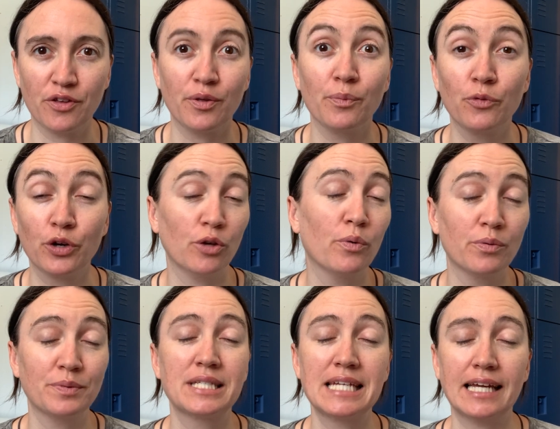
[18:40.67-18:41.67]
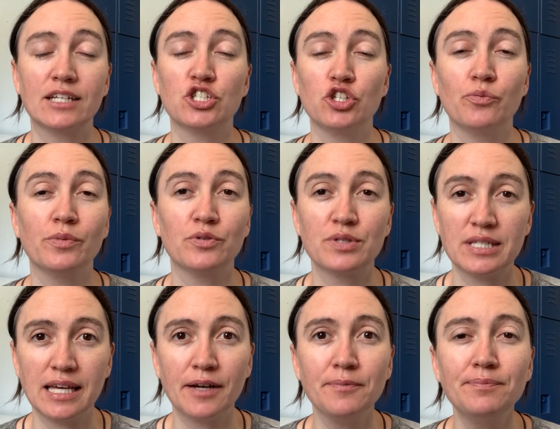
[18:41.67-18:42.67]
The real one was taken to a
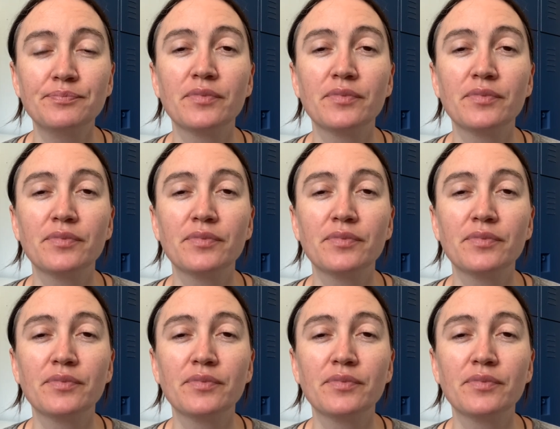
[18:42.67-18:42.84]
museum.